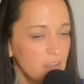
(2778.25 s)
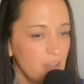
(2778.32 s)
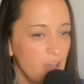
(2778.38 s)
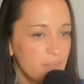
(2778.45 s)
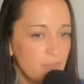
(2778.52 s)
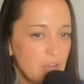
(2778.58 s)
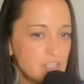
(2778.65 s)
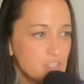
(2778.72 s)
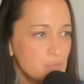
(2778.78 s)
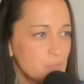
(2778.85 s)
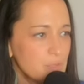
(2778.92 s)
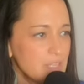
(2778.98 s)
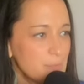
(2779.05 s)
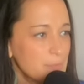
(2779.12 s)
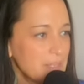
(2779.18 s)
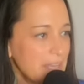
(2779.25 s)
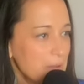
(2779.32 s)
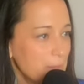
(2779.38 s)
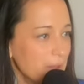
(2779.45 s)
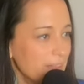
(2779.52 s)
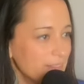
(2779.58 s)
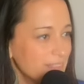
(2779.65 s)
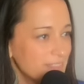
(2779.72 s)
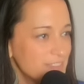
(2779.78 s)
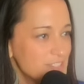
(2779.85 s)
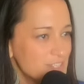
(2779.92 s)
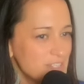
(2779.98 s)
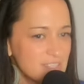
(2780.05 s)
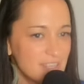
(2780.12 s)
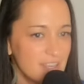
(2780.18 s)
a friend you read a play with
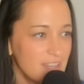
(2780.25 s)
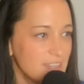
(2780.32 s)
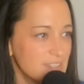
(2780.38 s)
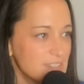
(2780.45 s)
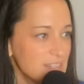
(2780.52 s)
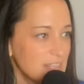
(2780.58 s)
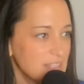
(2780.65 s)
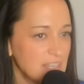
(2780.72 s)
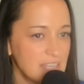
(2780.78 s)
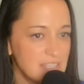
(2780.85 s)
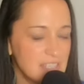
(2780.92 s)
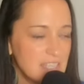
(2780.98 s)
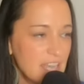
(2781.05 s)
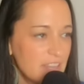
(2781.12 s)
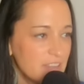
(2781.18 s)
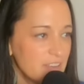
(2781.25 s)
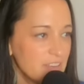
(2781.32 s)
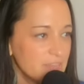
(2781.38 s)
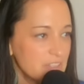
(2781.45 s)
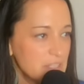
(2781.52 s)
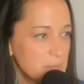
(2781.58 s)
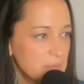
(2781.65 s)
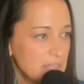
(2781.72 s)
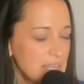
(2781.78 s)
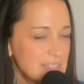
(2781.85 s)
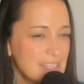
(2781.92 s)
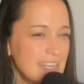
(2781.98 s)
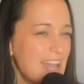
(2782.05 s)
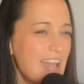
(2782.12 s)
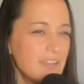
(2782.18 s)
just cuz like get together and read plays
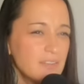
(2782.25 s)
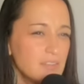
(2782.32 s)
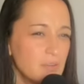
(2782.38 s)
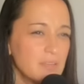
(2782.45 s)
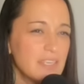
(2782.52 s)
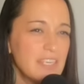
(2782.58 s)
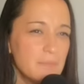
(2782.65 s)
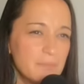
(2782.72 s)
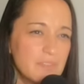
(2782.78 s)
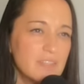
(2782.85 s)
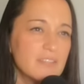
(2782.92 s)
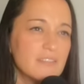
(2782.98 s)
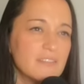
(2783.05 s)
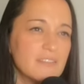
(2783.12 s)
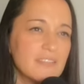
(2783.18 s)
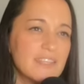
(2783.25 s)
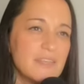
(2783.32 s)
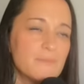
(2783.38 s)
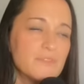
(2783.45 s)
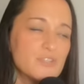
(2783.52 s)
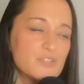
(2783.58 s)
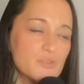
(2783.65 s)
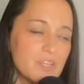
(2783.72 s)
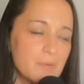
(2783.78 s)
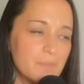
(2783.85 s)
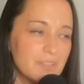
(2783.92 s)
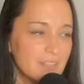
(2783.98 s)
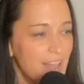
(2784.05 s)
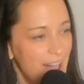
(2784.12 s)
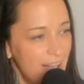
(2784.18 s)
like i don't know keep the keep the dream
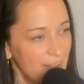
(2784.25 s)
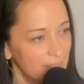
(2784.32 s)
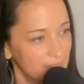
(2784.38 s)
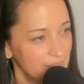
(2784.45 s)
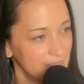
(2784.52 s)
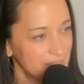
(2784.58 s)
alive